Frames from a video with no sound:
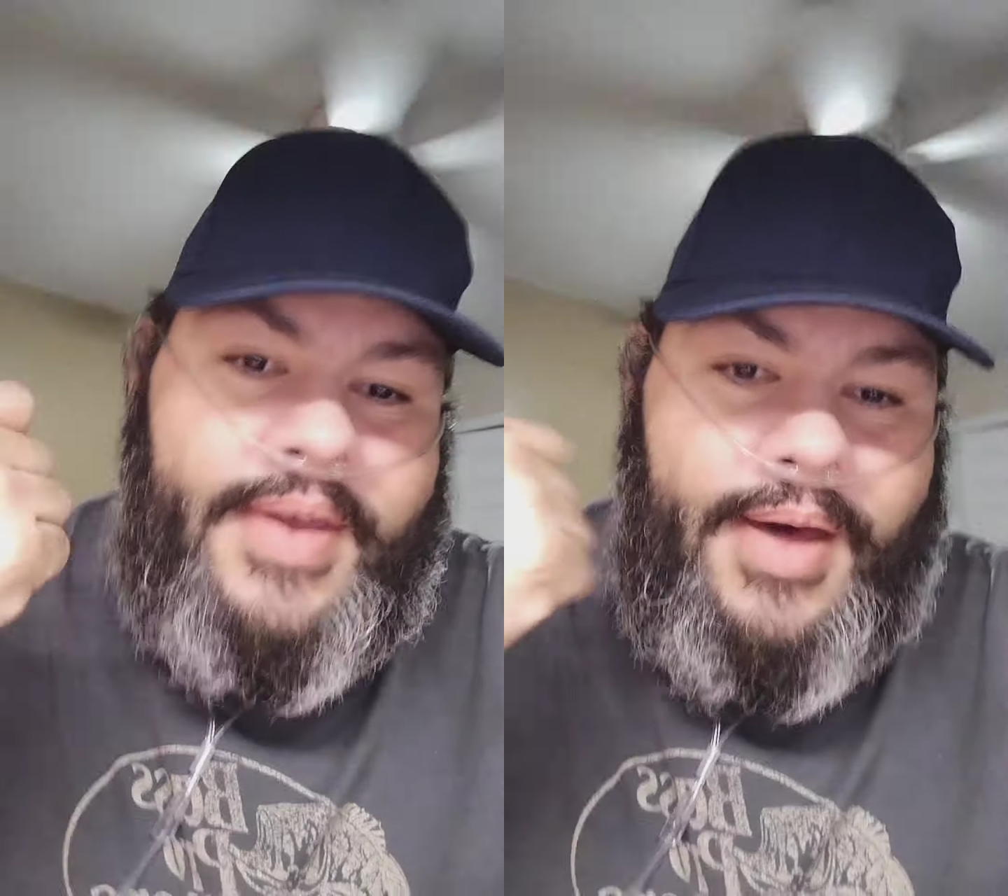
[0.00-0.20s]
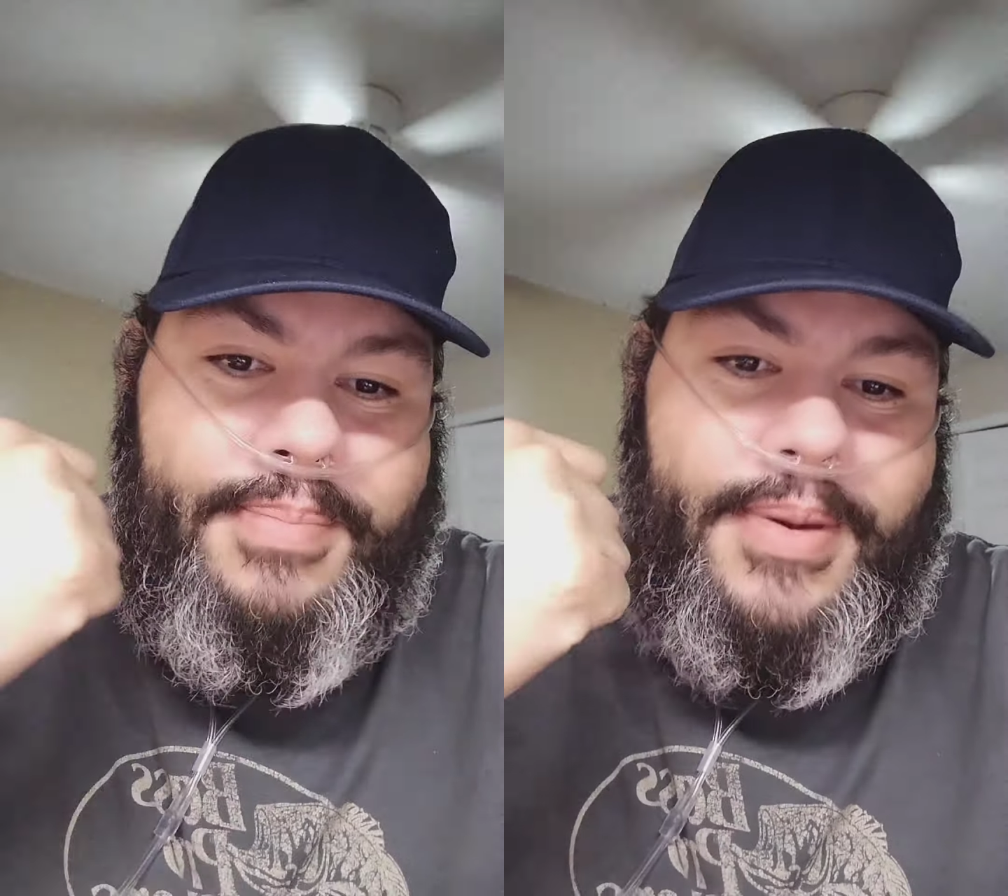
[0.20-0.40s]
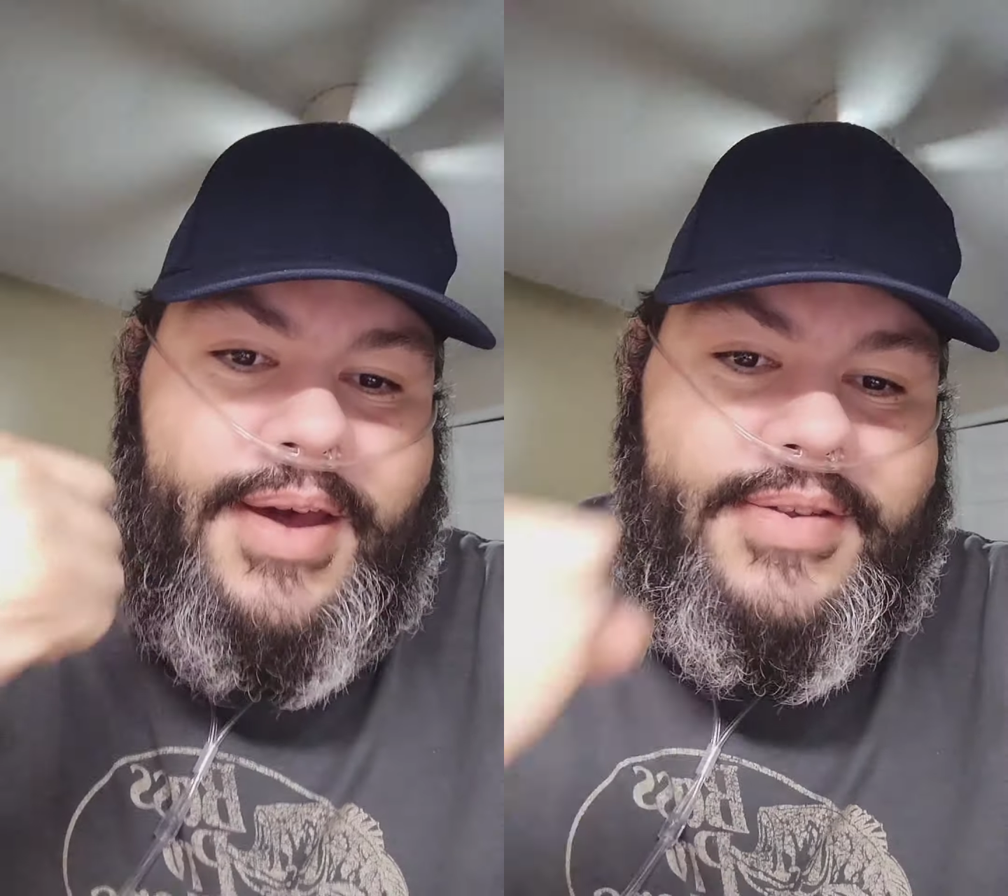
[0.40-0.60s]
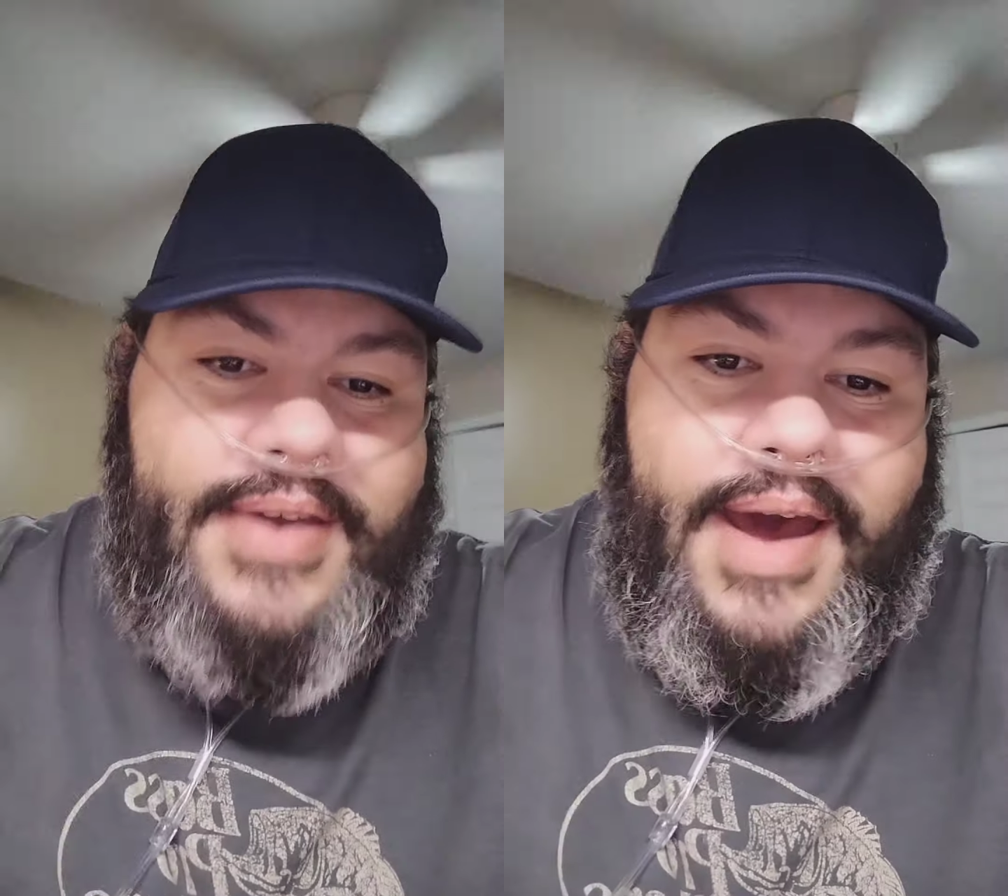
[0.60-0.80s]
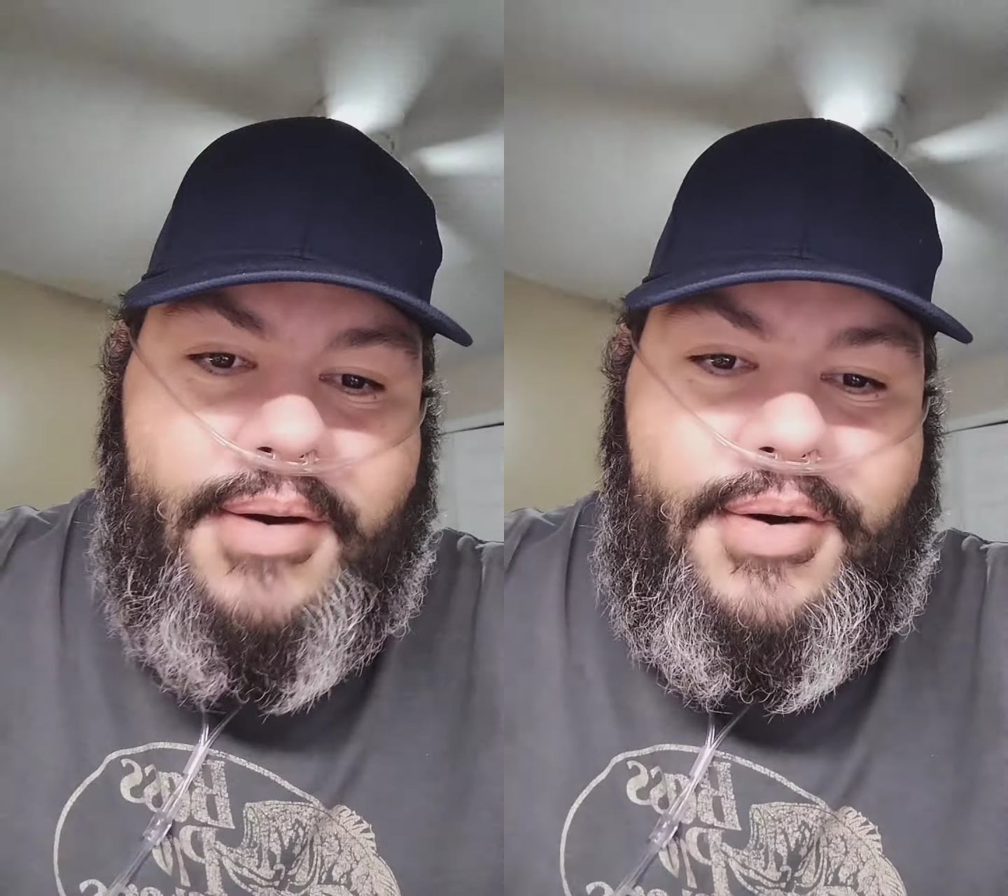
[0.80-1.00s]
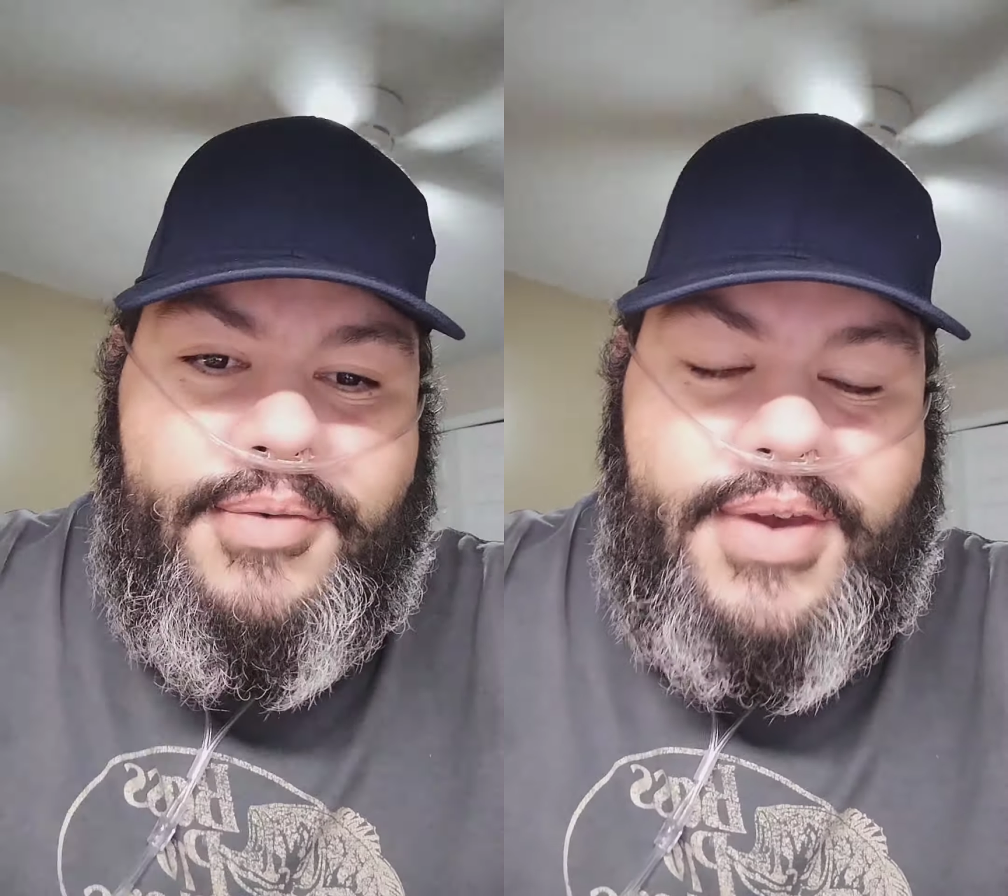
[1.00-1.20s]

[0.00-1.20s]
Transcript: helping us out over